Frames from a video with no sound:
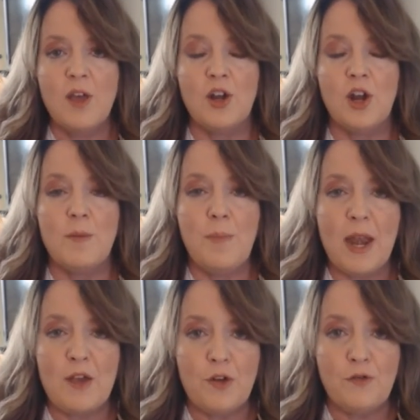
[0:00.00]
that are going to
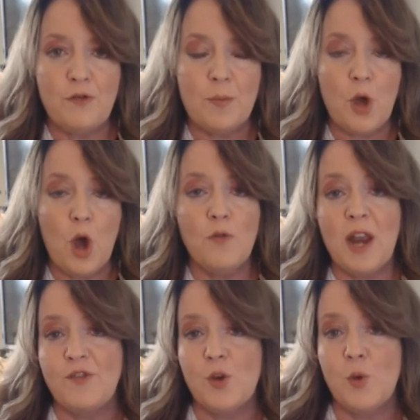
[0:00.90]
benefit from COVID.
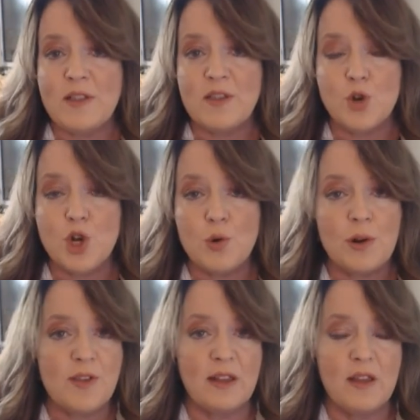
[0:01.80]
And if you want some shorts, I